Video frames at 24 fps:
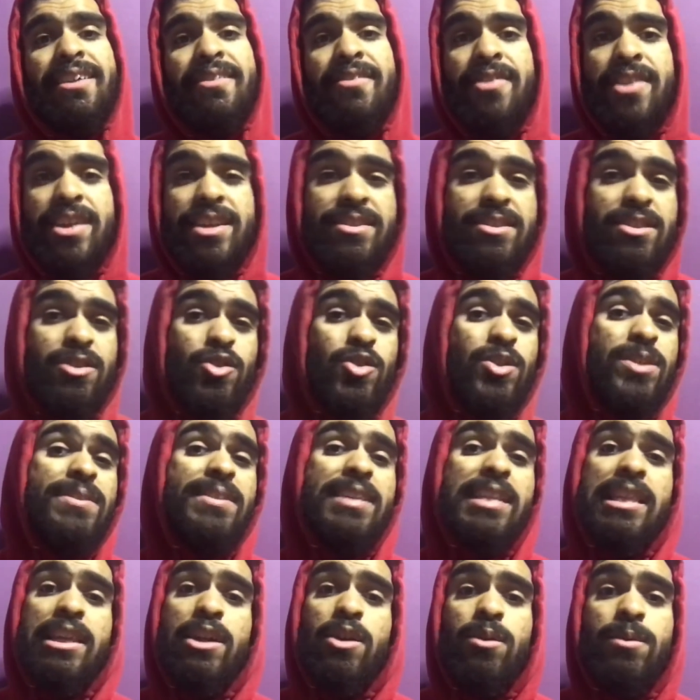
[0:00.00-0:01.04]
This is
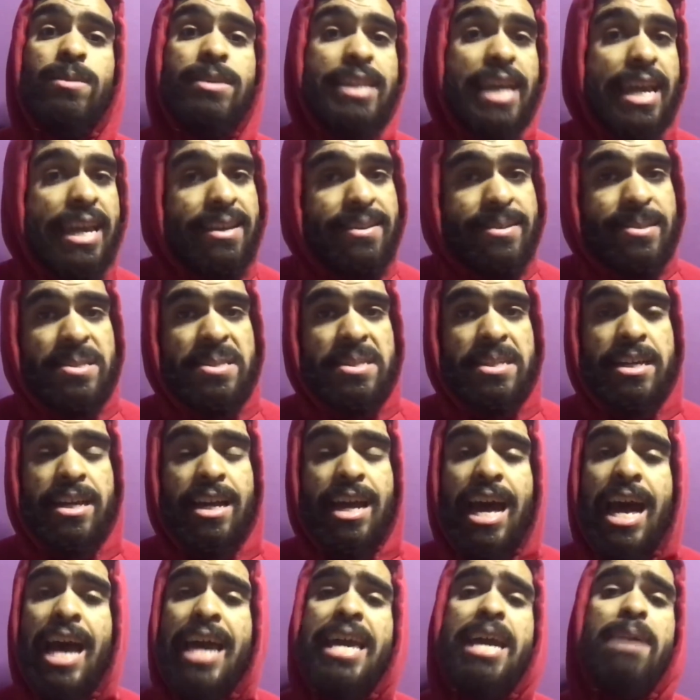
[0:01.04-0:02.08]
just a little taste.
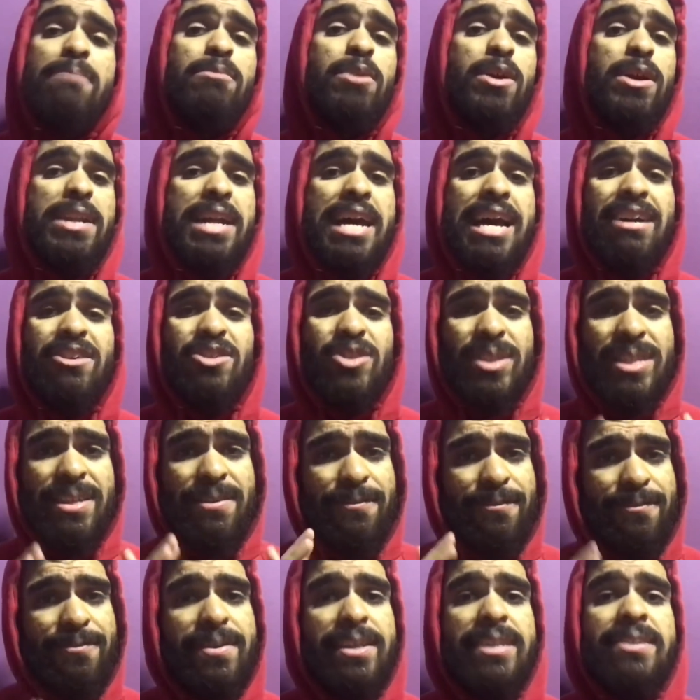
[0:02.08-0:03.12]
I am going to actually
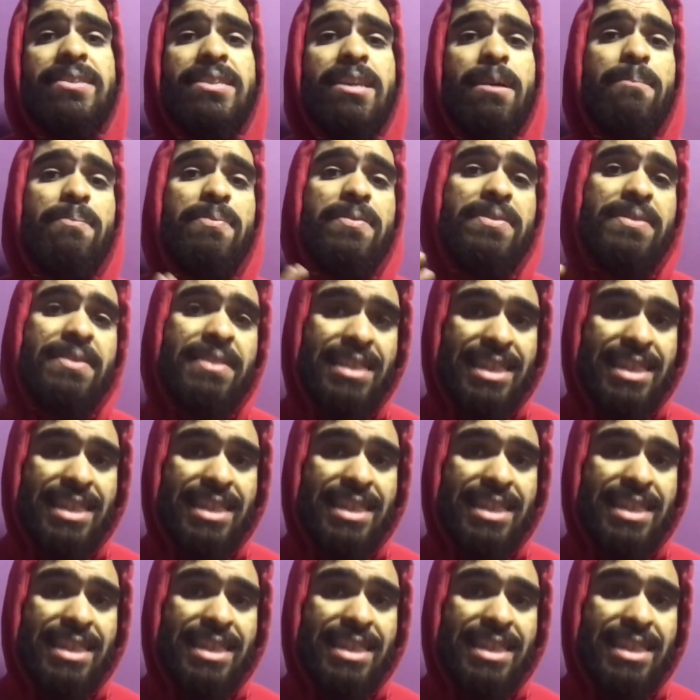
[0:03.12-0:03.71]
fix up